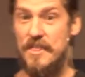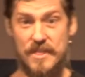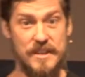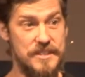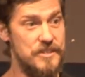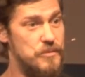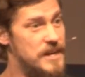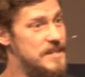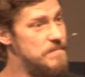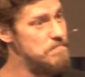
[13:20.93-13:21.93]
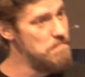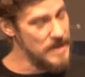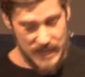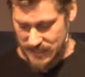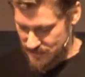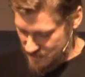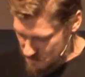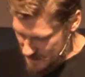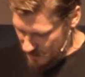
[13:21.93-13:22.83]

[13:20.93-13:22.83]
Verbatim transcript: This is what it means to be a